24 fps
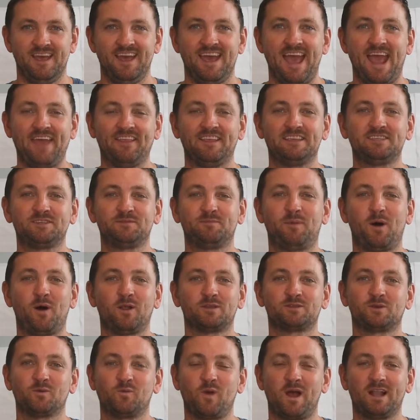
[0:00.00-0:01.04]
Hey, this is Paul.
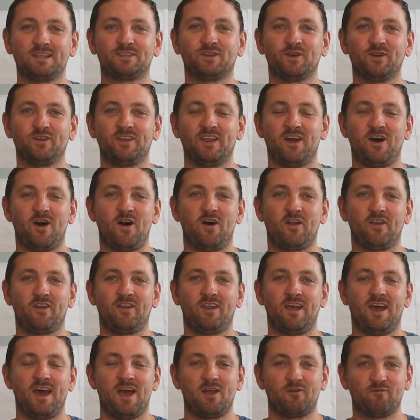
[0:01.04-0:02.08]
So well done on
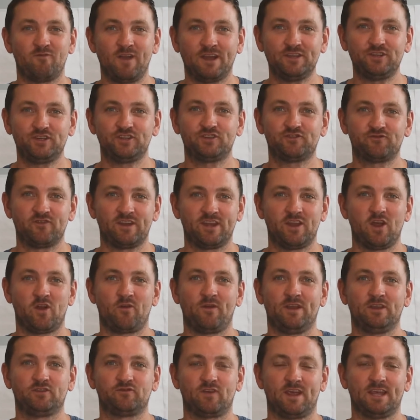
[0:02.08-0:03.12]
registering your
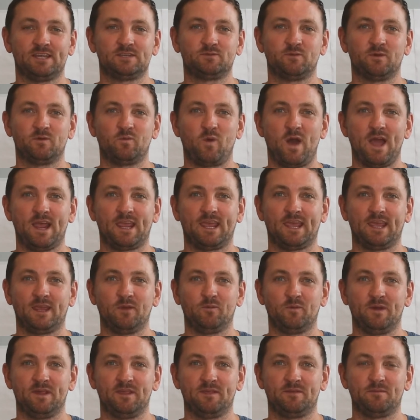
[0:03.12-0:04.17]
interest with working
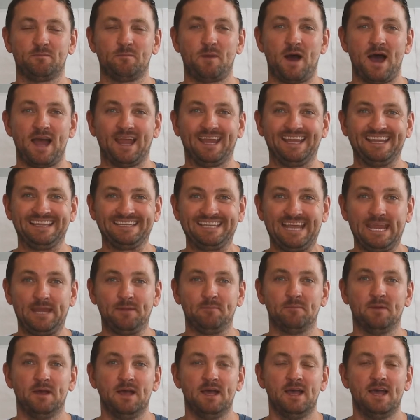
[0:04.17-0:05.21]
with my
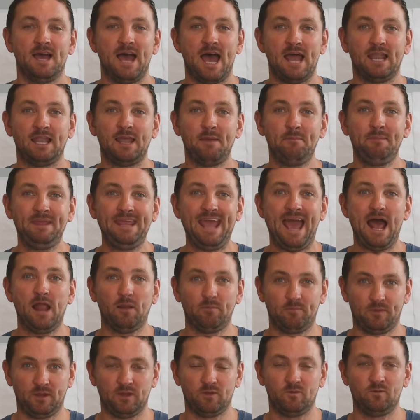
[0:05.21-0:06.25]
team. Let me
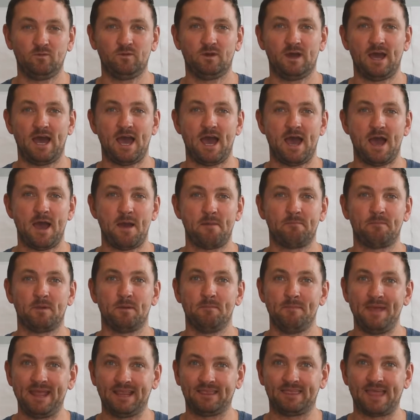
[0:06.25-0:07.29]
help you
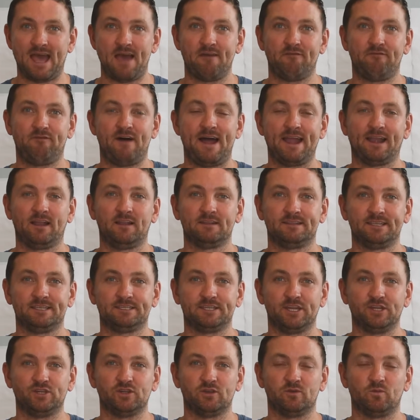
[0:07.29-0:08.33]
make that final
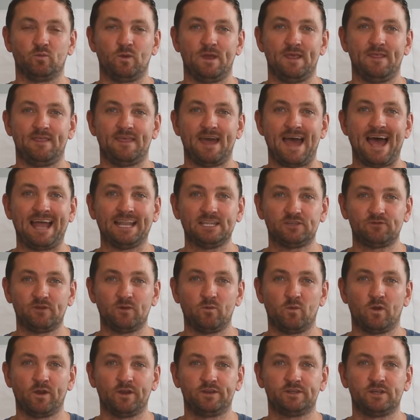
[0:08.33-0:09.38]
decision with
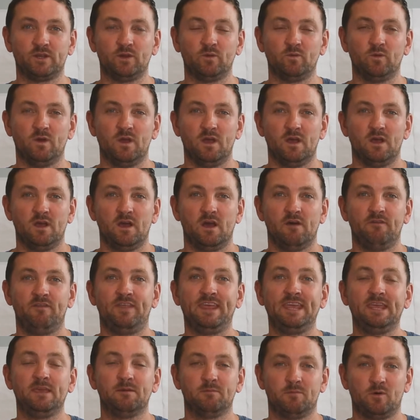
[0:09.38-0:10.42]
answering one or two of
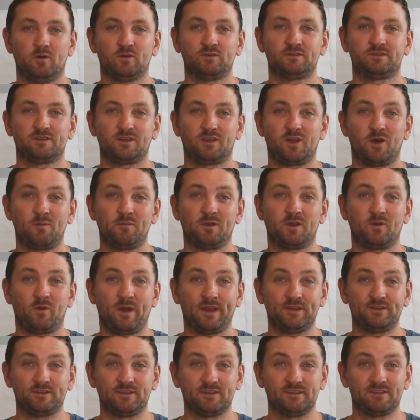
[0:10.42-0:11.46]
the most common
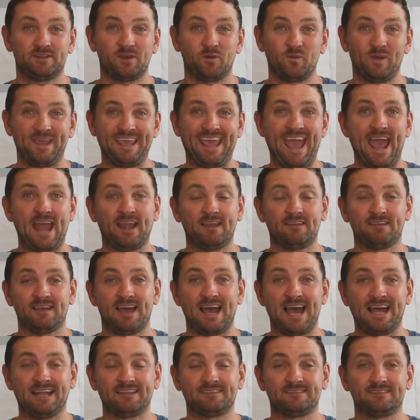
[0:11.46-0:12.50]
questions that we get
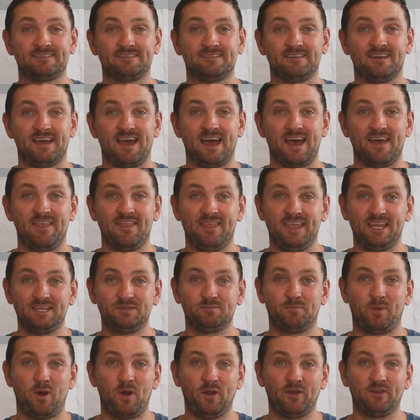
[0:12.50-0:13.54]
at this
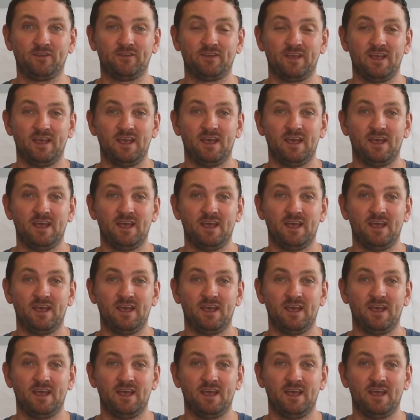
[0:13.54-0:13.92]
point.